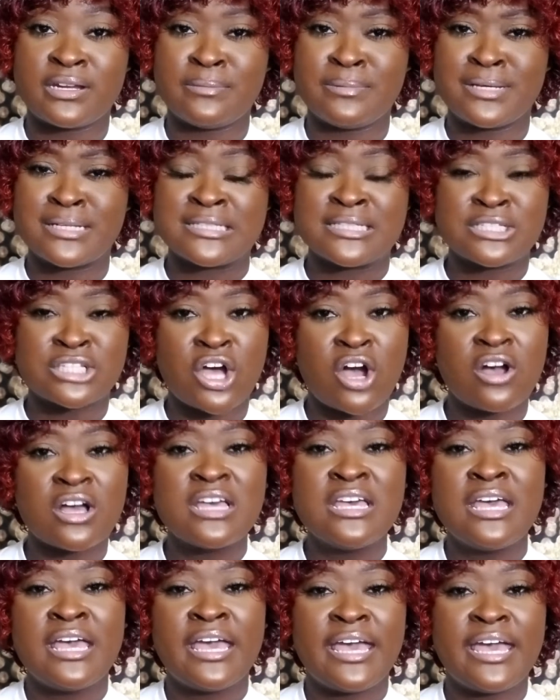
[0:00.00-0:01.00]
Because
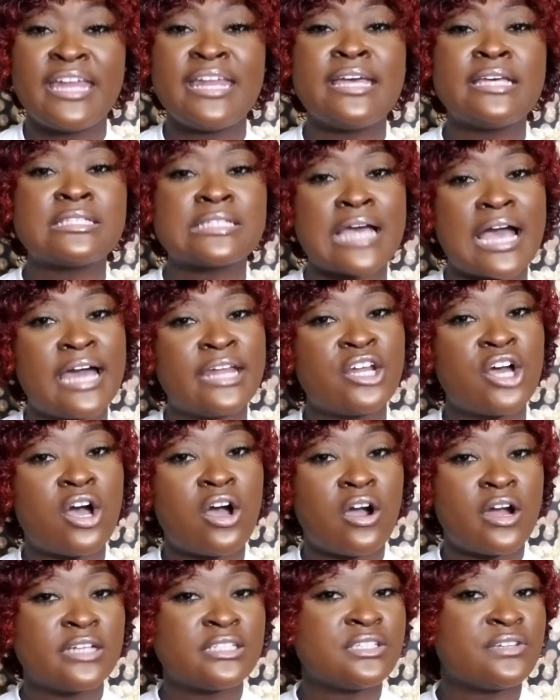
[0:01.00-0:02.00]
it is kind of
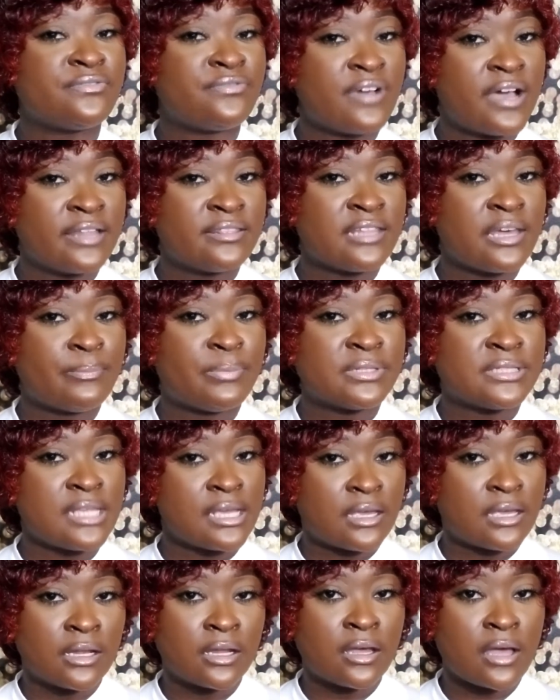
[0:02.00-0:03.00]
hard to find that
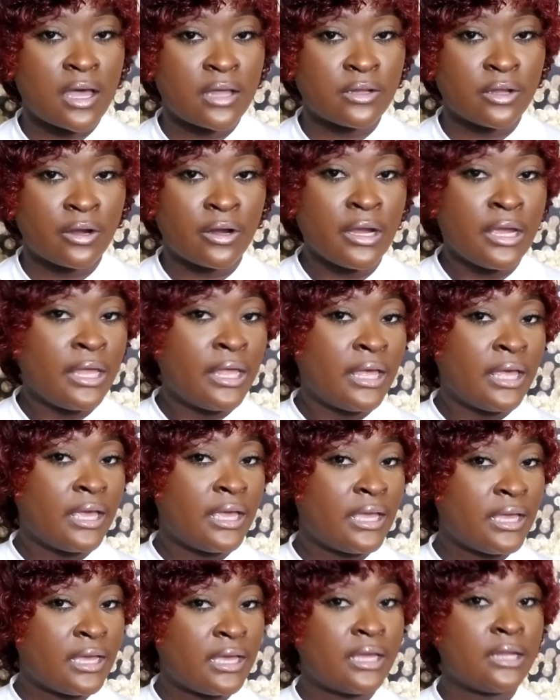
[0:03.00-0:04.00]
particular color
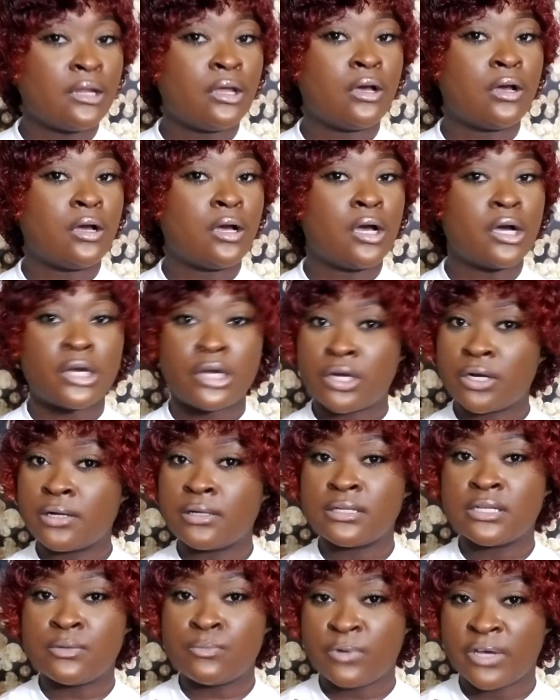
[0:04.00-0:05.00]
in a
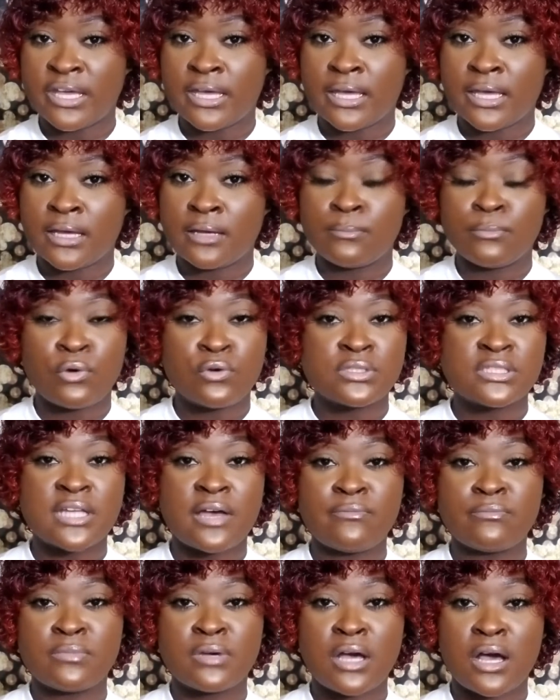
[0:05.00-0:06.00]
curly wig. Most of
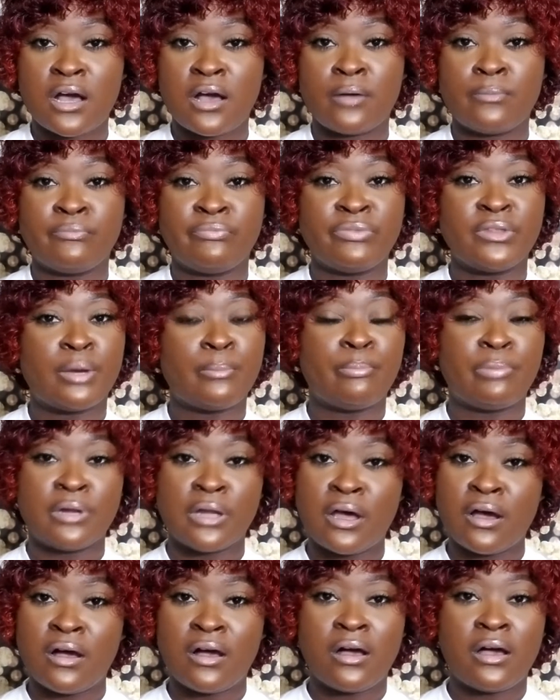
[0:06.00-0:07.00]
them come
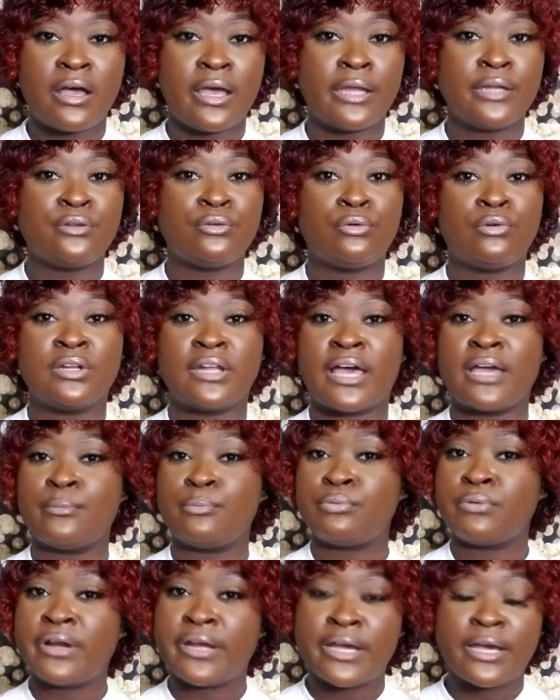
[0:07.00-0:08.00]
blonde or like
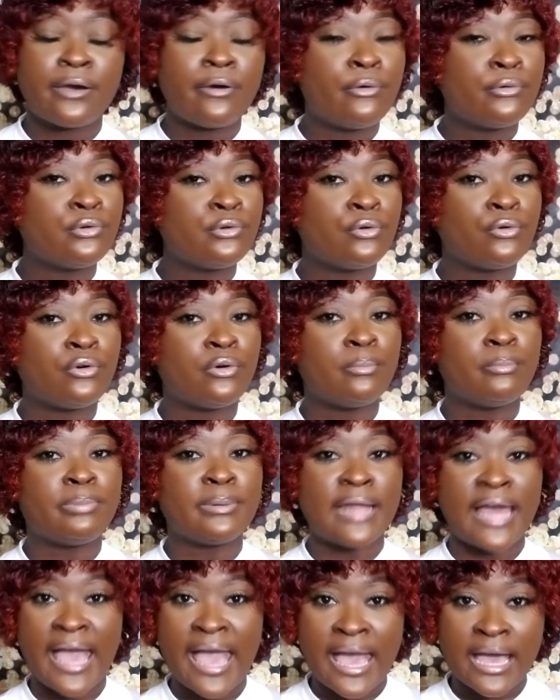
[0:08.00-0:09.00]
brown or
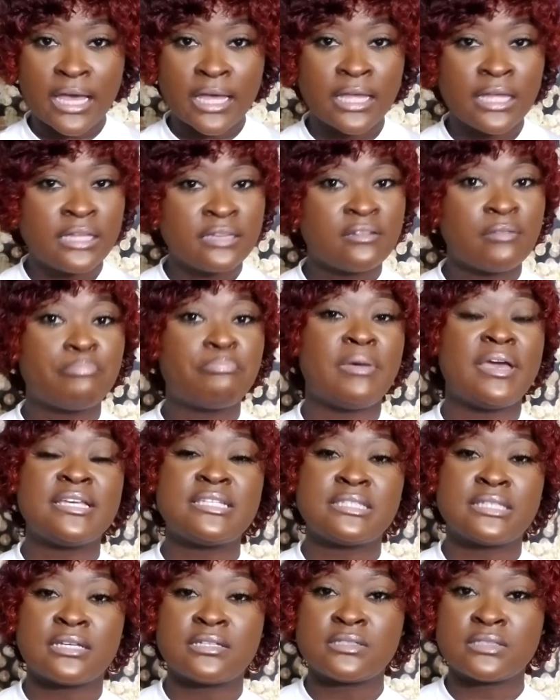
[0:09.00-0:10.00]
black, the
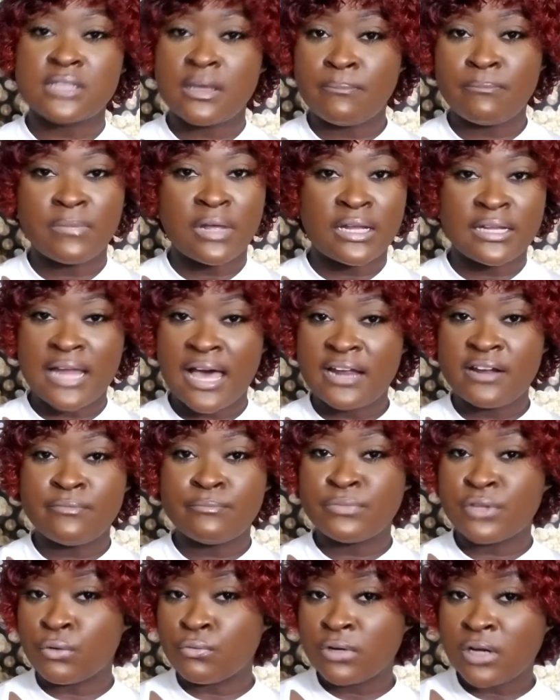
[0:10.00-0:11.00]
basics. A lot of them
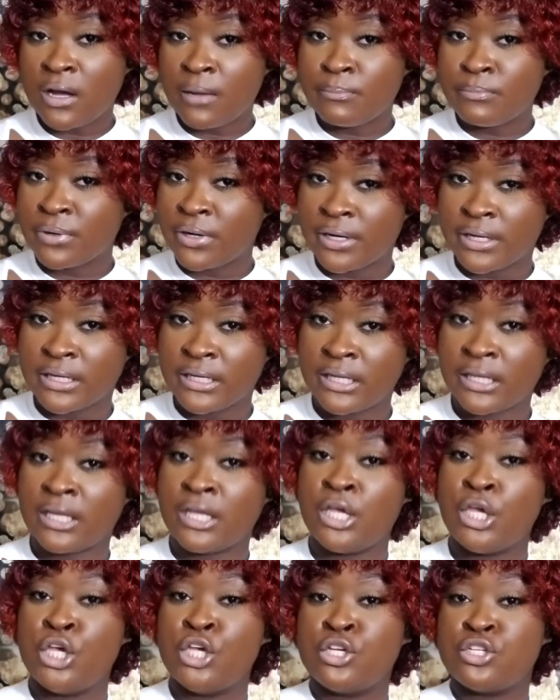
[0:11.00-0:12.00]
don't come burgundy.
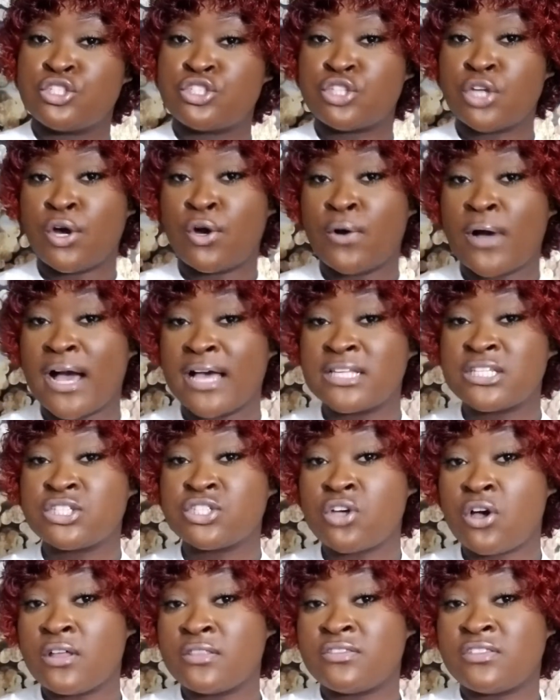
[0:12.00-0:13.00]
So I
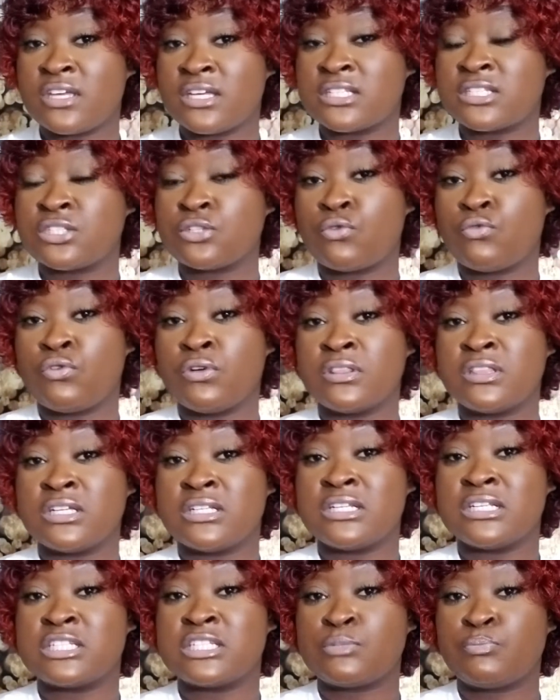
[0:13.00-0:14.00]
saw this on the
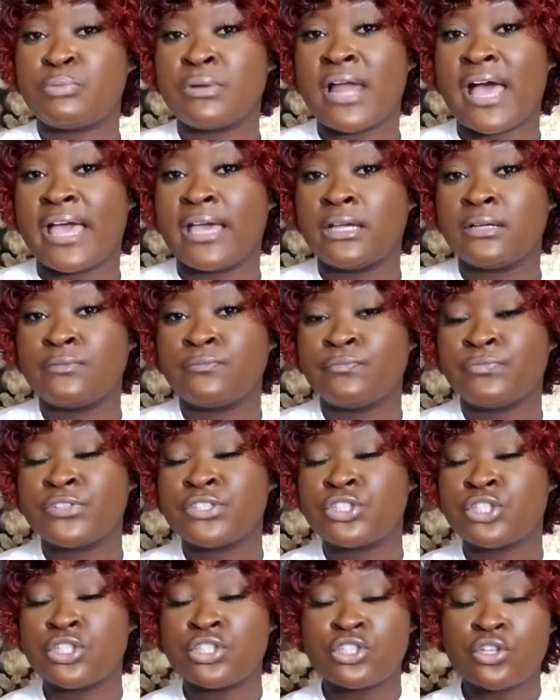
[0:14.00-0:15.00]
display.
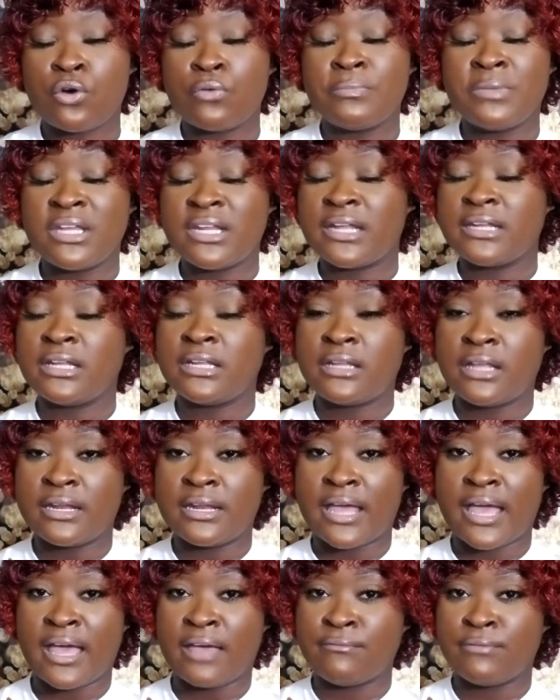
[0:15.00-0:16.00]
She told me that they didn't
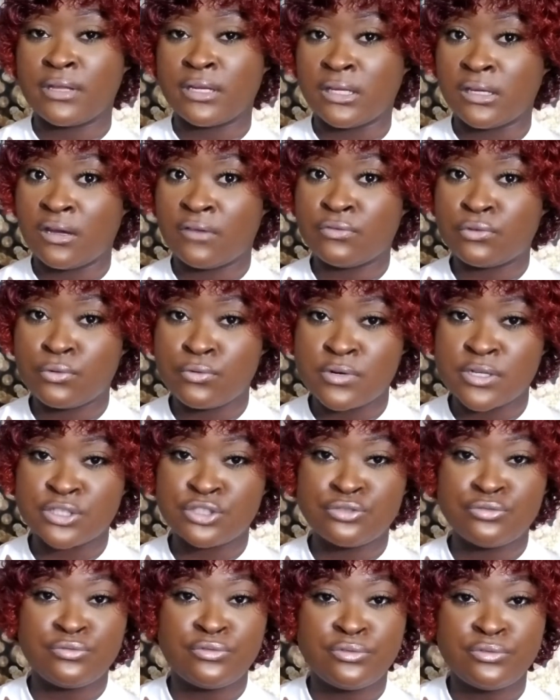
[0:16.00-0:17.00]
have any. Of course,
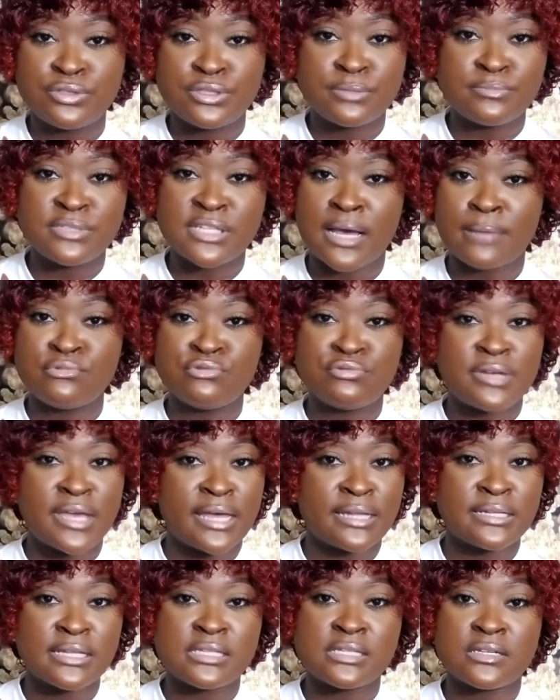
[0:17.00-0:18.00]
sometimes you
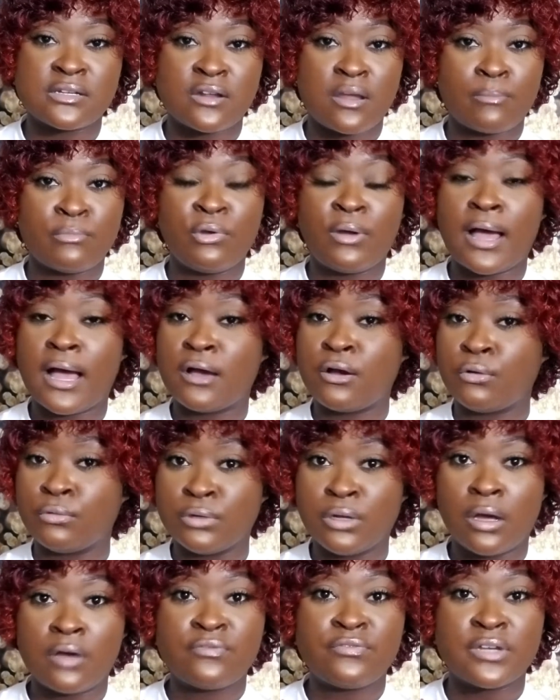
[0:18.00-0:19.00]
can't listen to them. You gotta go
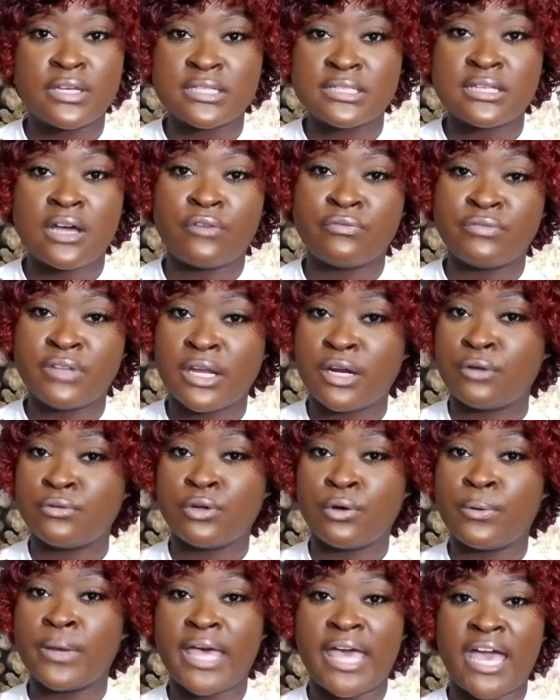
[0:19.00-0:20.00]
look for yourself. They don't
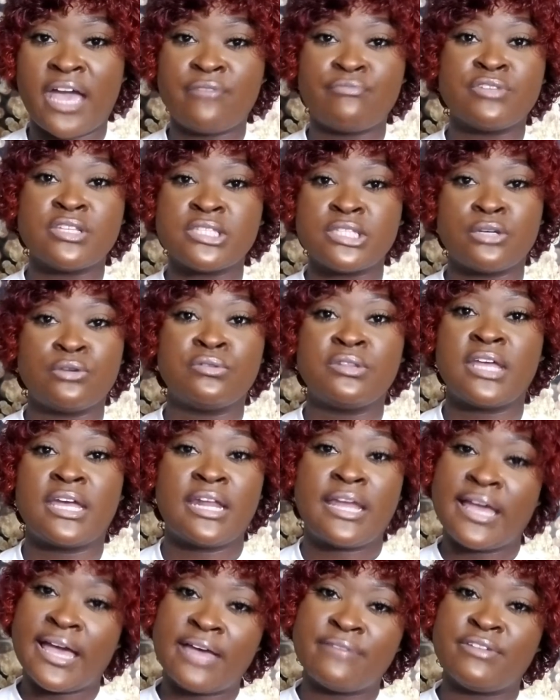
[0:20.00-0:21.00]
know every single thing
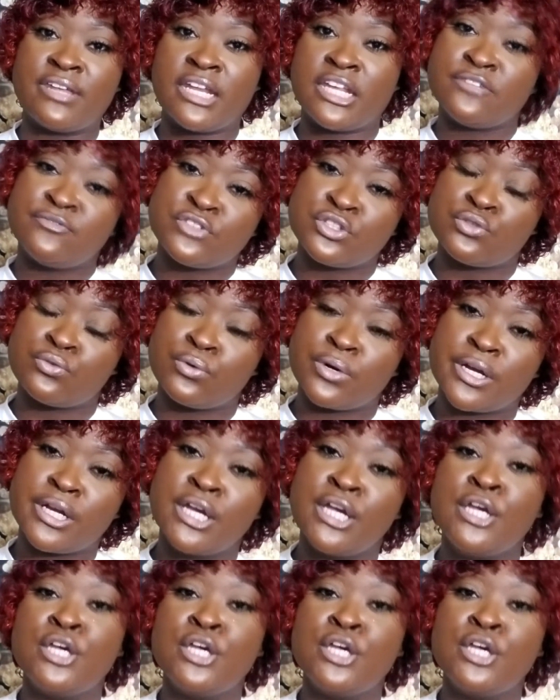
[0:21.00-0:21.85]
they have in inventory.